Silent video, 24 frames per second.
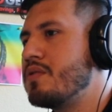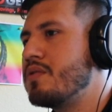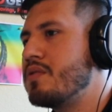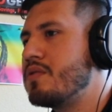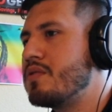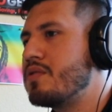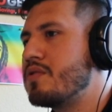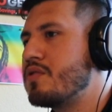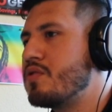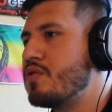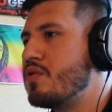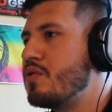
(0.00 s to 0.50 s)

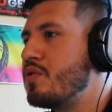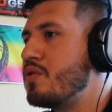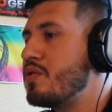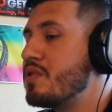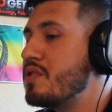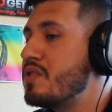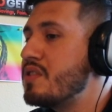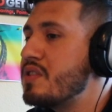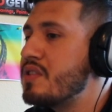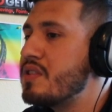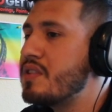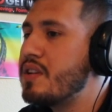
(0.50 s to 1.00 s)

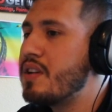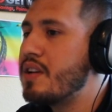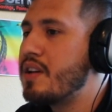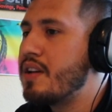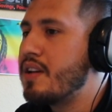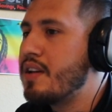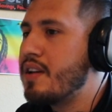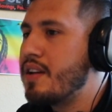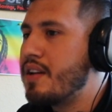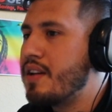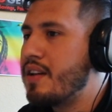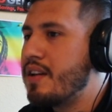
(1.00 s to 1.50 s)
schools
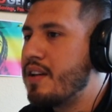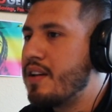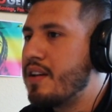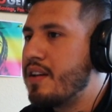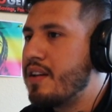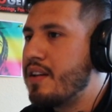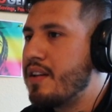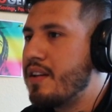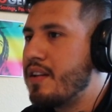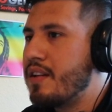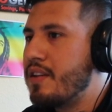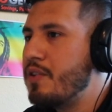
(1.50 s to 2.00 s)

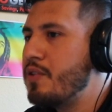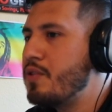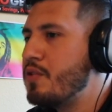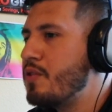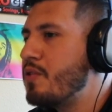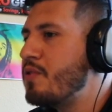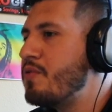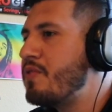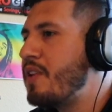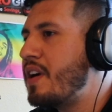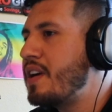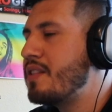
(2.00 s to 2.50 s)

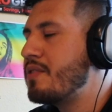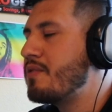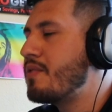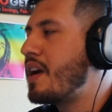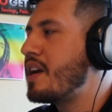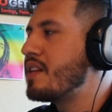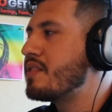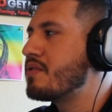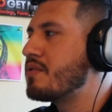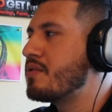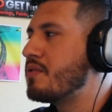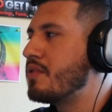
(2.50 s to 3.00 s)
you'll find the
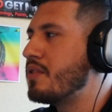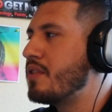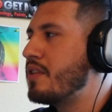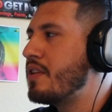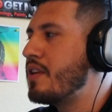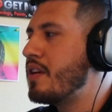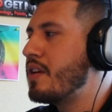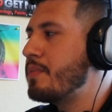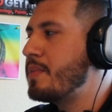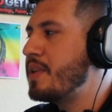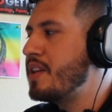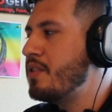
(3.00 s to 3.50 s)
right school, you know
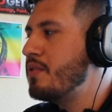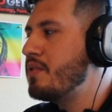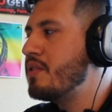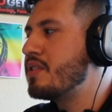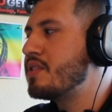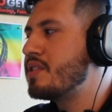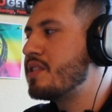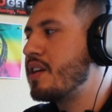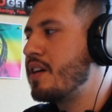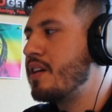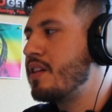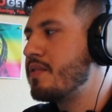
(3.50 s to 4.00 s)
what I mean? You can
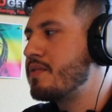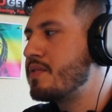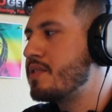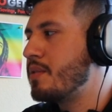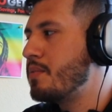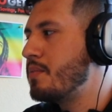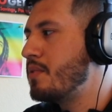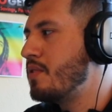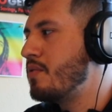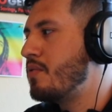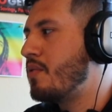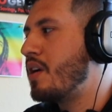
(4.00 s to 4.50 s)
tell if
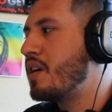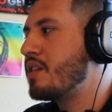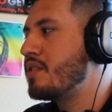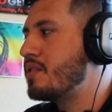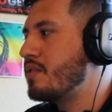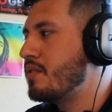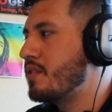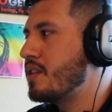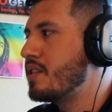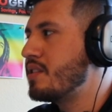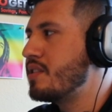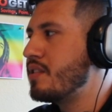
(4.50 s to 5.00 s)
somebody wants
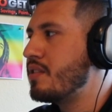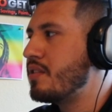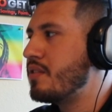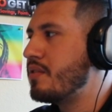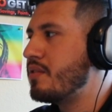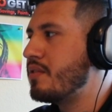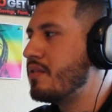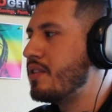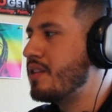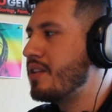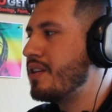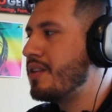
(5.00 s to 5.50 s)
you cuz
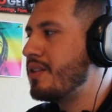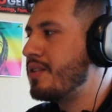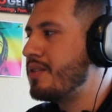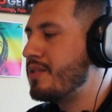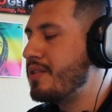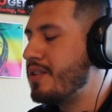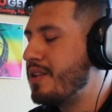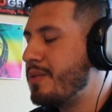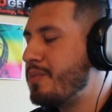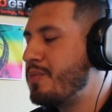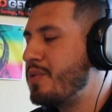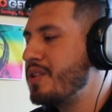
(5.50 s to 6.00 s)

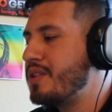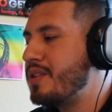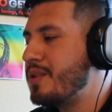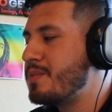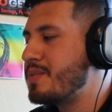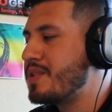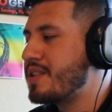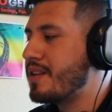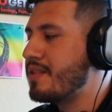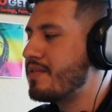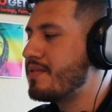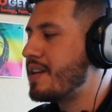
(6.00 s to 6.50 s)
they'll put
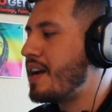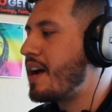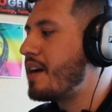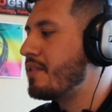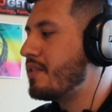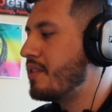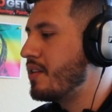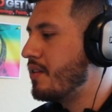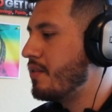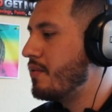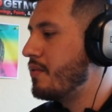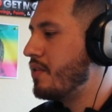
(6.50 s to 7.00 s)
themselves
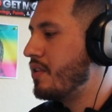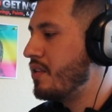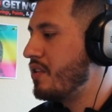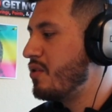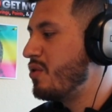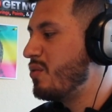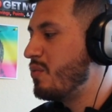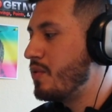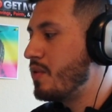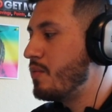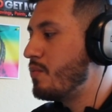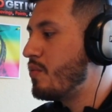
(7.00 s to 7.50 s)
out there a
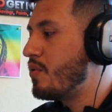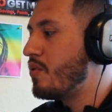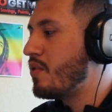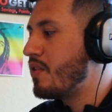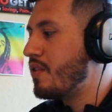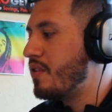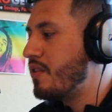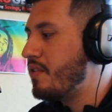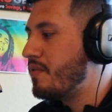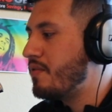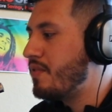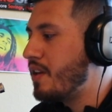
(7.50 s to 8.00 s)
little bit
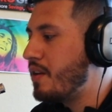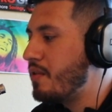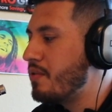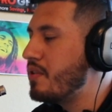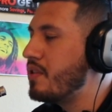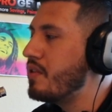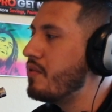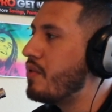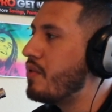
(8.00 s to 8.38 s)
more if they really